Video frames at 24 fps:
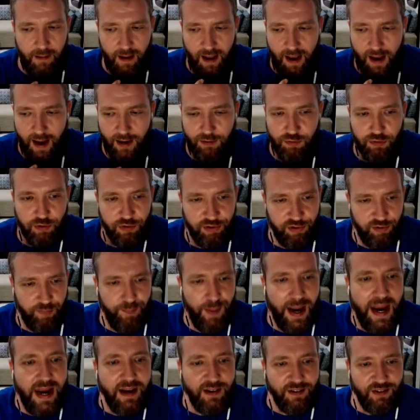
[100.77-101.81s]
extra
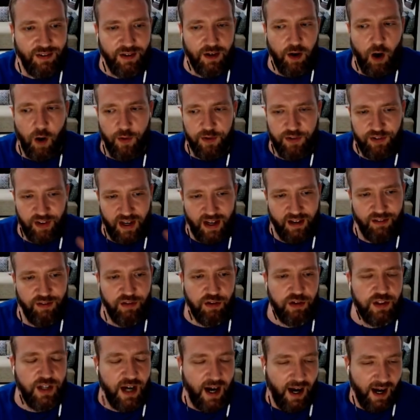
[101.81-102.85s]
space and all this
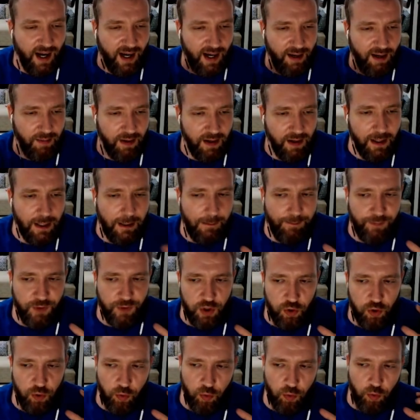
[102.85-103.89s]
extra time
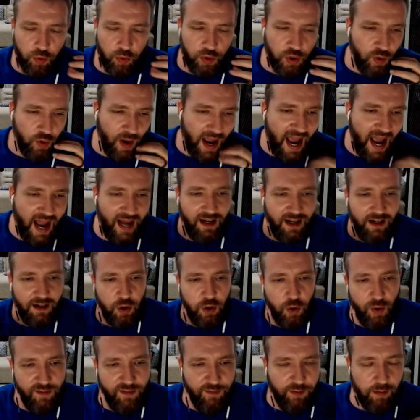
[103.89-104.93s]
to to add in
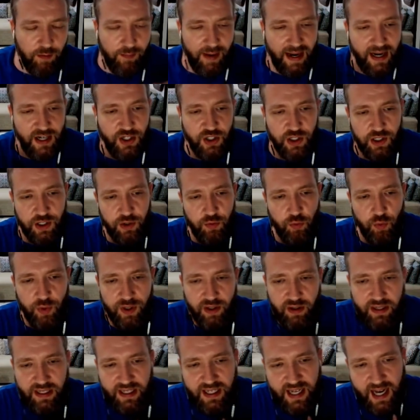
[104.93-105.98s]
new information and
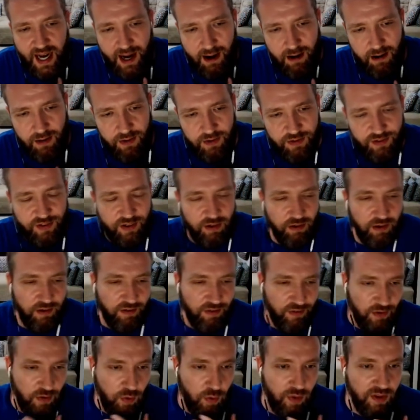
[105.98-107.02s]
really carry the
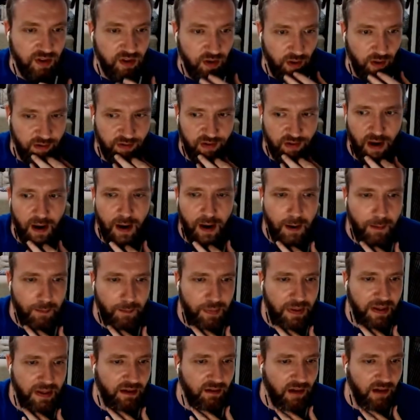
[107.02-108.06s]
series through into this
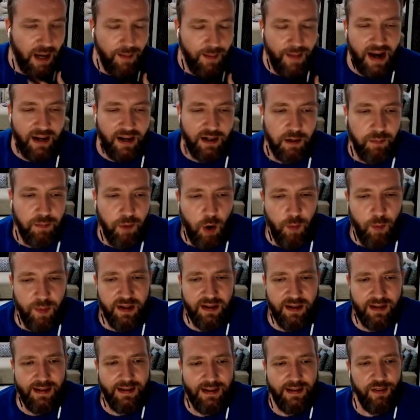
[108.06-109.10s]
big climactic moment.
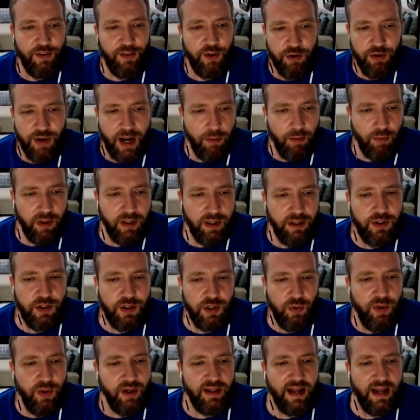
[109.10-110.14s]
They're not really
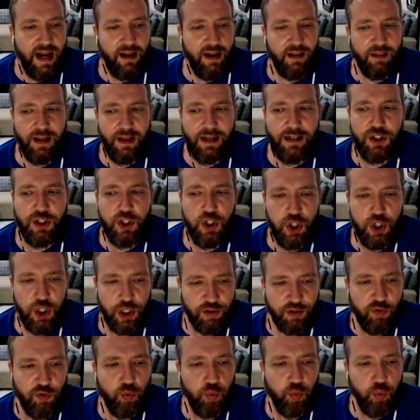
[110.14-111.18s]
doing that. It's
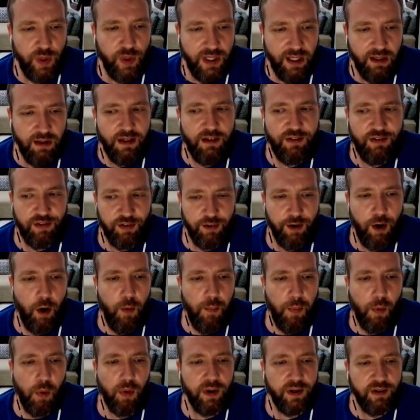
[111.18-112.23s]
just really slow,
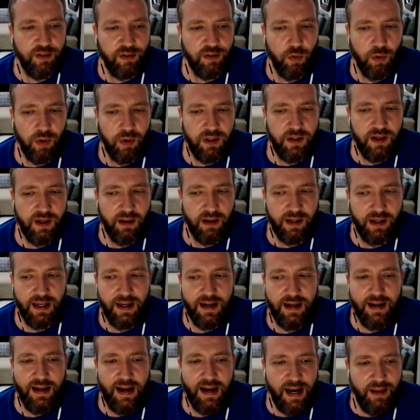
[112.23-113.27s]
boring storytelling,
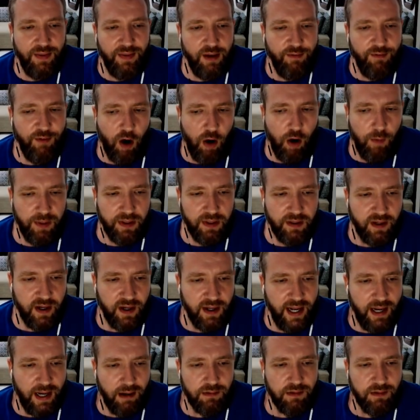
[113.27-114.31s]
and they've all but
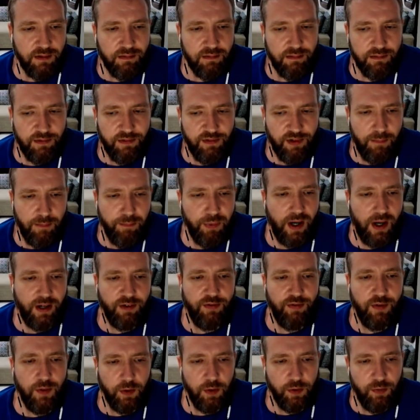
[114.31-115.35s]
cut out subplots
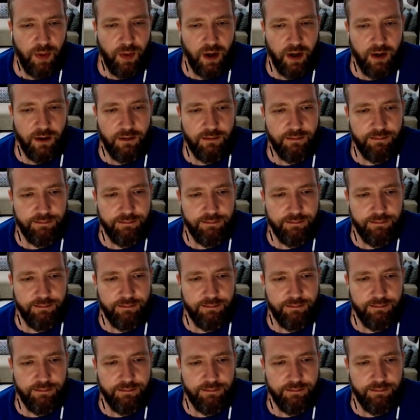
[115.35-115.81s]
for the most part